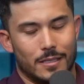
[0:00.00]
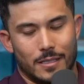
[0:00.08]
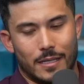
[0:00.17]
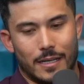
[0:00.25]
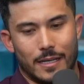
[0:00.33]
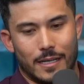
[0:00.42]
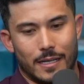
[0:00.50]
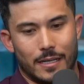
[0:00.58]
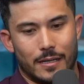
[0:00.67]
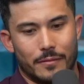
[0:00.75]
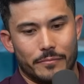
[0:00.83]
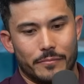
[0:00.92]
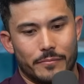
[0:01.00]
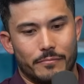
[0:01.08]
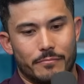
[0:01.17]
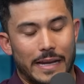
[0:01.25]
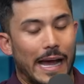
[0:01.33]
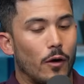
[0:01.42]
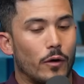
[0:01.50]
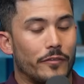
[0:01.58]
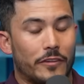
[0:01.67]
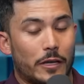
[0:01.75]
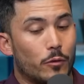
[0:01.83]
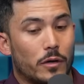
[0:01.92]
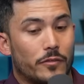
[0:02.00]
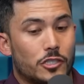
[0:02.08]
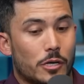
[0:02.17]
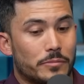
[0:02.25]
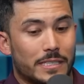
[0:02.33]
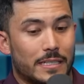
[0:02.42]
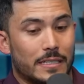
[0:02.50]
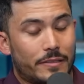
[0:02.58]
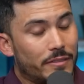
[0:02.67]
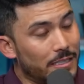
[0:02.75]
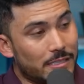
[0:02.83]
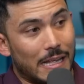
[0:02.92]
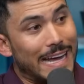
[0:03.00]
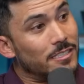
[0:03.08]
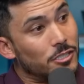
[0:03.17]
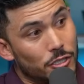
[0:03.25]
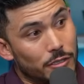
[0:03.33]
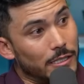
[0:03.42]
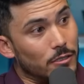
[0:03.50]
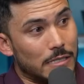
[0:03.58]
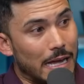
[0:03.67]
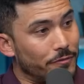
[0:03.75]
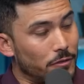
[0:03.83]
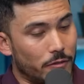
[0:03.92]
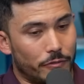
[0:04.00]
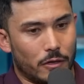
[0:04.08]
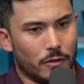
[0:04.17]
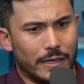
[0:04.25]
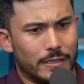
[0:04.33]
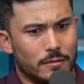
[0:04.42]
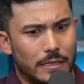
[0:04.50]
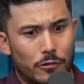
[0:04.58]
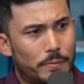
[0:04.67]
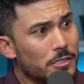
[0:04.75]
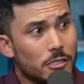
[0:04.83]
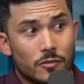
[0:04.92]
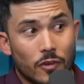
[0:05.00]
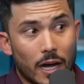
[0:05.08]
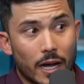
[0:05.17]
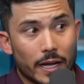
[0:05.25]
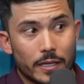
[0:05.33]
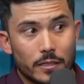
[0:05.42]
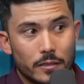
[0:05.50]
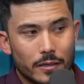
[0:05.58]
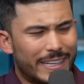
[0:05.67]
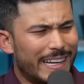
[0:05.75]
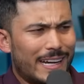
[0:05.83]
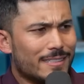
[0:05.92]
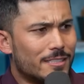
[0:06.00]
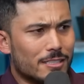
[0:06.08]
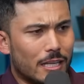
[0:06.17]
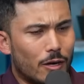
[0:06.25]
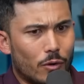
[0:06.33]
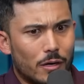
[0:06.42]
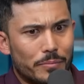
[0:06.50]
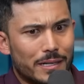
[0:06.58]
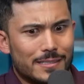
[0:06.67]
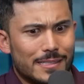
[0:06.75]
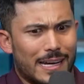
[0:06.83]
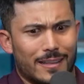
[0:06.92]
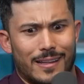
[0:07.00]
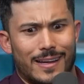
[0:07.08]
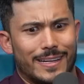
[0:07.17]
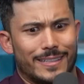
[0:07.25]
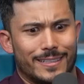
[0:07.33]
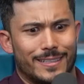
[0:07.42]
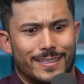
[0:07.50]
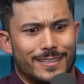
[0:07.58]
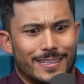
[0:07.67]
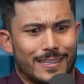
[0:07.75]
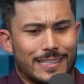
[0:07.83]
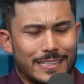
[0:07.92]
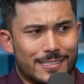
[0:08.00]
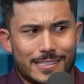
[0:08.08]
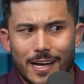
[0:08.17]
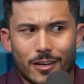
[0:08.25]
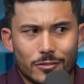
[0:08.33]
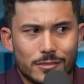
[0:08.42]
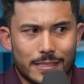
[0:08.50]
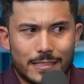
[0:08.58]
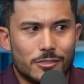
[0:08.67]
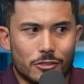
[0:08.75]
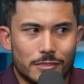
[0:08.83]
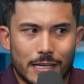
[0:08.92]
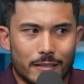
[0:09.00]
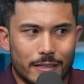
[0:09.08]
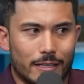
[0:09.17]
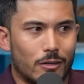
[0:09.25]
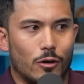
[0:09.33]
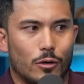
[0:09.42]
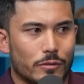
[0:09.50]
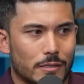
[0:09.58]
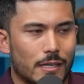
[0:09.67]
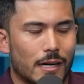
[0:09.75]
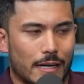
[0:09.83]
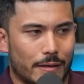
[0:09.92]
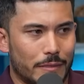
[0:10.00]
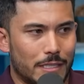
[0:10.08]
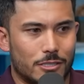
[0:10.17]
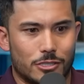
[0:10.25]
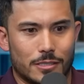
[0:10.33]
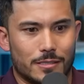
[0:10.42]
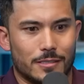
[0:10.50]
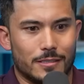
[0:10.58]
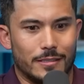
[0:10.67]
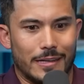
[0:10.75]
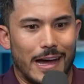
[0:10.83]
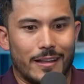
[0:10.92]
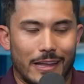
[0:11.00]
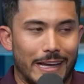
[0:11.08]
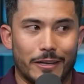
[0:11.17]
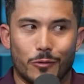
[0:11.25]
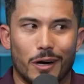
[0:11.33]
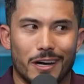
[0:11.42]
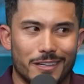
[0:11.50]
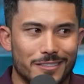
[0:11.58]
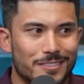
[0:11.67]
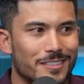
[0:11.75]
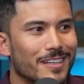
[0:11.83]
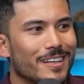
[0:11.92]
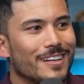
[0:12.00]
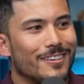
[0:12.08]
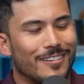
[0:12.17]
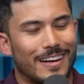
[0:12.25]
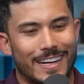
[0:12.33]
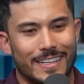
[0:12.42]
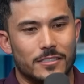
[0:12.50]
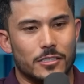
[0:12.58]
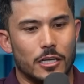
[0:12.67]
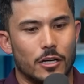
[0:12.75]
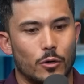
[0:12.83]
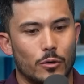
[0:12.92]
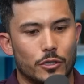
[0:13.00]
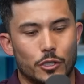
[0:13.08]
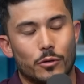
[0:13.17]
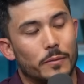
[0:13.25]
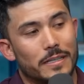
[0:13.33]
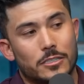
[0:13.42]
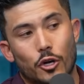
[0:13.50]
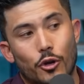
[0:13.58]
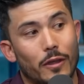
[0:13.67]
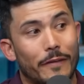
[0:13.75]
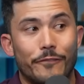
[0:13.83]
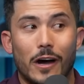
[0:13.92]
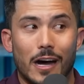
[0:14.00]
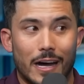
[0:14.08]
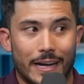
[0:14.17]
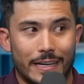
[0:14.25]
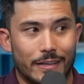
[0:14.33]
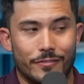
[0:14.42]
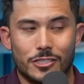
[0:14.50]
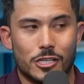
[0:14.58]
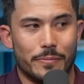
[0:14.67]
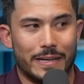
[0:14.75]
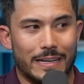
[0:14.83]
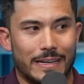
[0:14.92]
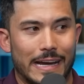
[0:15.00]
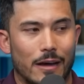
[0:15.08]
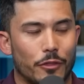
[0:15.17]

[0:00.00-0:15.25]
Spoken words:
Now, if anyone would have jumped in even these last 2 years after the fall, they would have been just fine. Yeah, it's slower, but it's not like nothing sells. Things are selling all the time. It's just not like it was. Right? So you would have been totally fine even jumping in now.